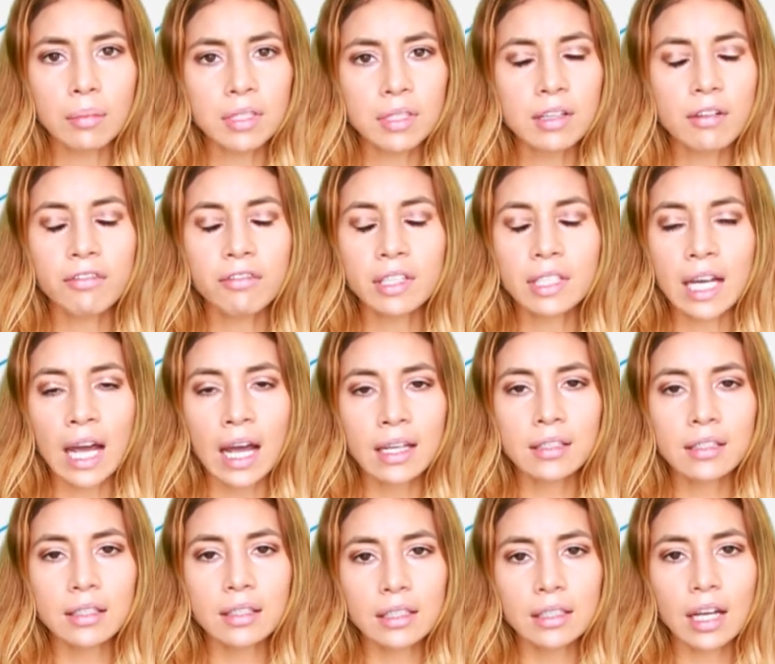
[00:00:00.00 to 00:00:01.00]
It's a
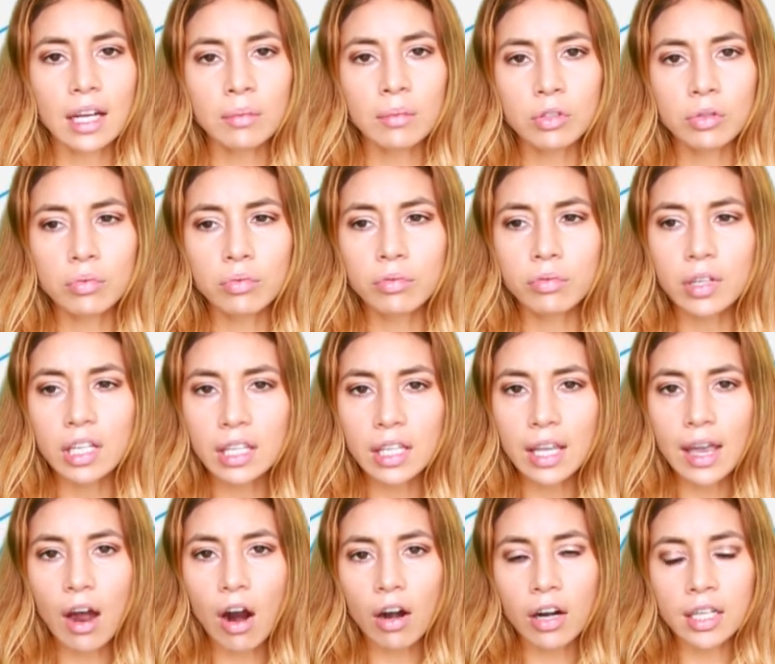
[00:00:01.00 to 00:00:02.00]
fantastic time to really
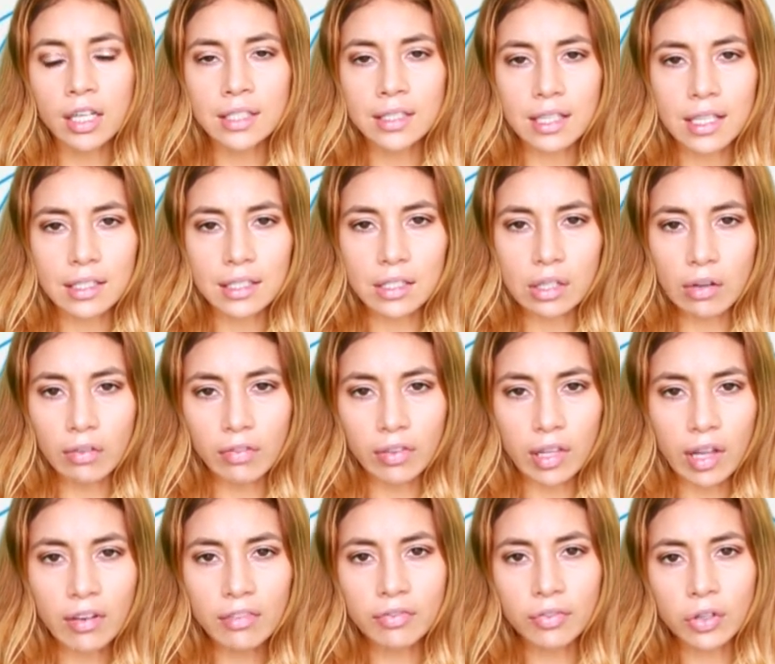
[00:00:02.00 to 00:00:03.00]
harness that
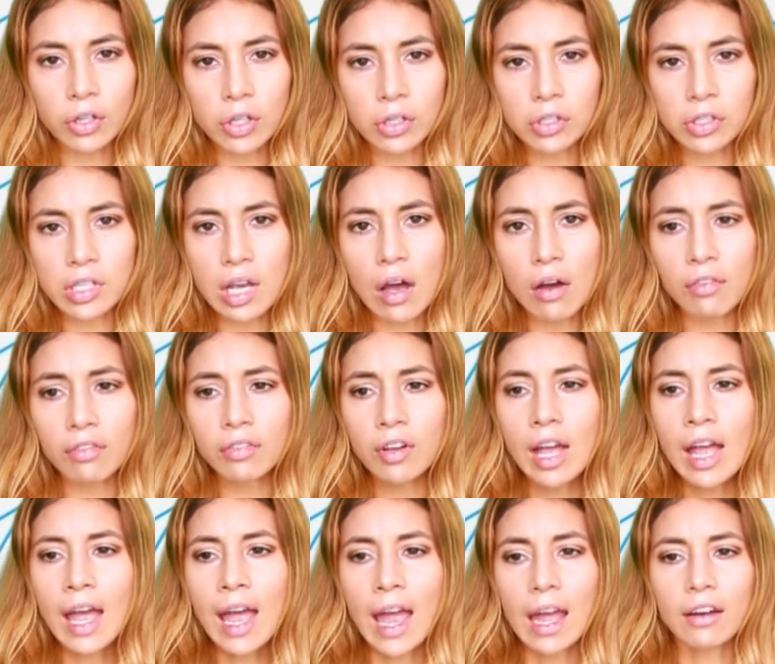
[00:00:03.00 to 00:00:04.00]
self-love for yourself
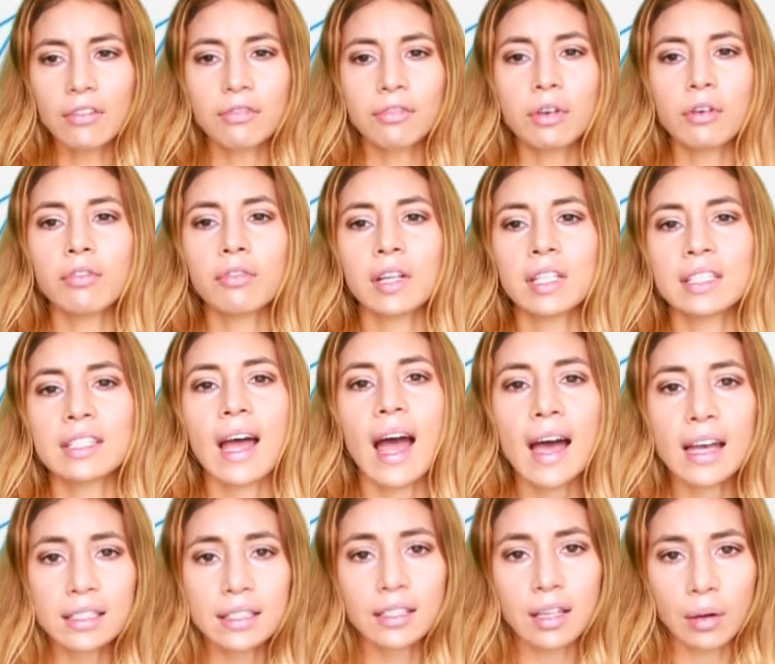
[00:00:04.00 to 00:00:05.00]
and feel
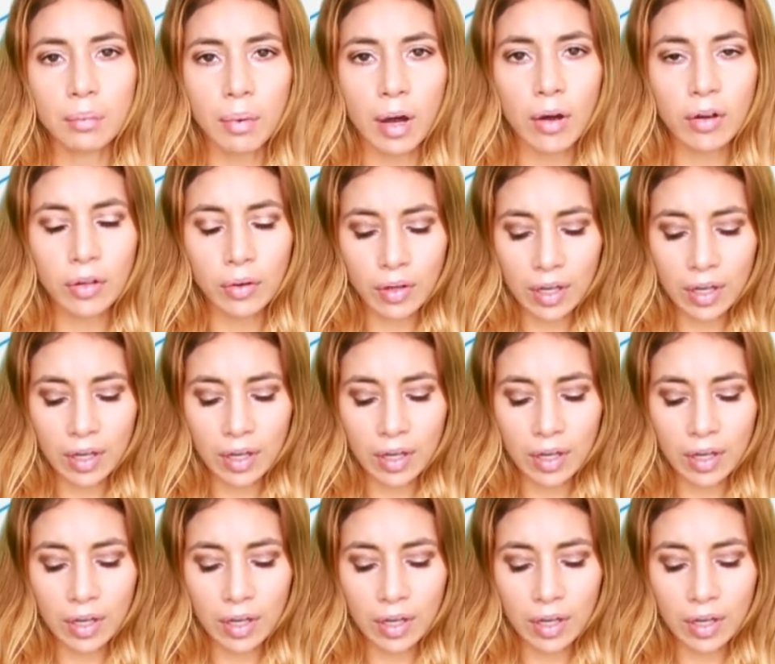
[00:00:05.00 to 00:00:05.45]
fantastic about you.